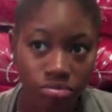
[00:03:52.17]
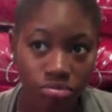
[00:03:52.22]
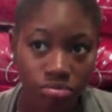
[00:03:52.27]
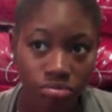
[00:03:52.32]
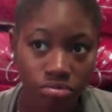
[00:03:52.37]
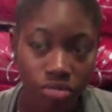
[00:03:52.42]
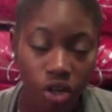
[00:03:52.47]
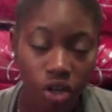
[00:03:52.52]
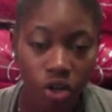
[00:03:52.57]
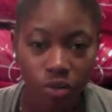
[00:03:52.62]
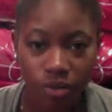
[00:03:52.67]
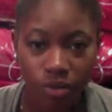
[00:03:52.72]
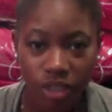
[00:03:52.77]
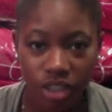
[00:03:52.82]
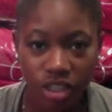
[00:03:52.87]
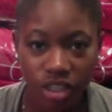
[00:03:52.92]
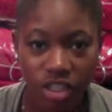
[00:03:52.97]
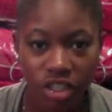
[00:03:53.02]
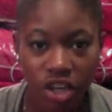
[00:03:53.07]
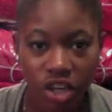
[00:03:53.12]
Home
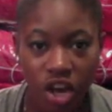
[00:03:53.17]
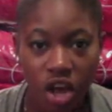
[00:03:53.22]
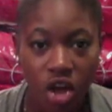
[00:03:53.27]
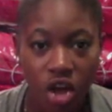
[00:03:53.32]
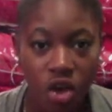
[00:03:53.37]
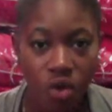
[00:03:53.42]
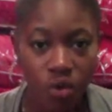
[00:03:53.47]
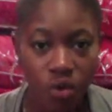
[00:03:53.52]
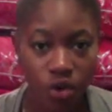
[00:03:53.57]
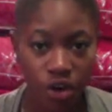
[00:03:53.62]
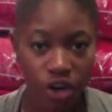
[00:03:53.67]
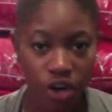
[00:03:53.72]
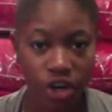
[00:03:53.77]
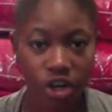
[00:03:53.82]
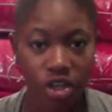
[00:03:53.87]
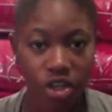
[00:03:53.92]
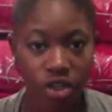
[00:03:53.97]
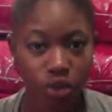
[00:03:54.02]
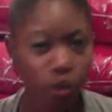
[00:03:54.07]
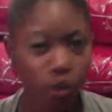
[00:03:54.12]
Goods were
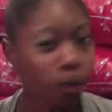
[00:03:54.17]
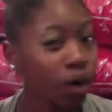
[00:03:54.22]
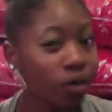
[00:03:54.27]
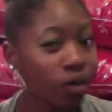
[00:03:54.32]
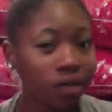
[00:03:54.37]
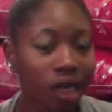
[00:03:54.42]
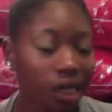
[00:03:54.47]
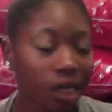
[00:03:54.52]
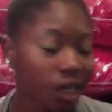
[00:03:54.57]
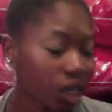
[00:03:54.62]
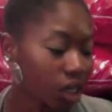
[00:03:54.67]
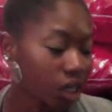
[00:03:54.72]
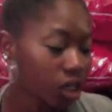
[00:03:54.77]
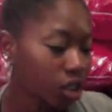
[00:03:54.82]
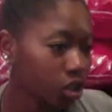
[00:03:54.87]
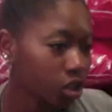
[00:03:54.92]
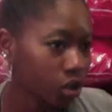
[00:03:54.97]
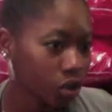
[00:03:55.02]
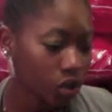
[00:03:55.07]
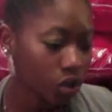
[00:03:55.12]
$12.99,
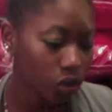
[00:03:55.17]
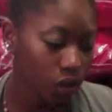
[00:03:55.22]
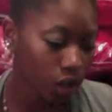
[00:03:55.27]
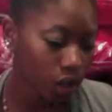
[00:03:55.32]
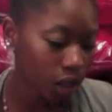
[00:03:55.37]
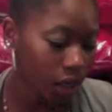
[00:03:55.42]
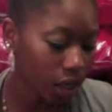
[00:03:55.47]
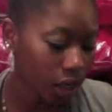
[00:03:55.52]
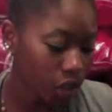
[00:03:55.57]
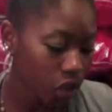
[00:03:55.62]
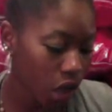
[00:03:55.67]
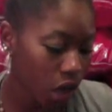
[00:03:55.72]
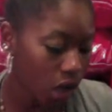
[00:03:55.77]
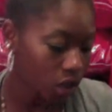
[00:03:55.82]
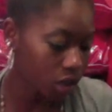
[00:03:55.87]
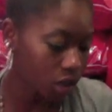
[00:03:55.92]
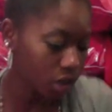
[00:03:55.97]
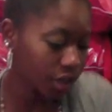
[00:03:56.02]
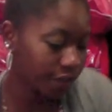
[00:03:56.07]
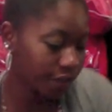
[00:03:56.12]
so you're looking at a dollar
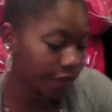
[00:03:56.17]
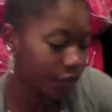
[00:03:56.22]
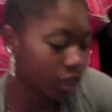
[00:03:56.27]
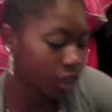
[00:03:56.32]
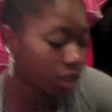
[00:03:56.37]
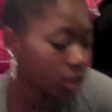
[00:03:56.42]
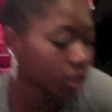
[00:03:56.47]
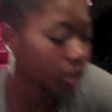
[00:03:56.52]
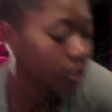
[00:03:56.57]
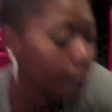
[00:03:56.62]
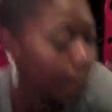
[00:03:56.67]
difference.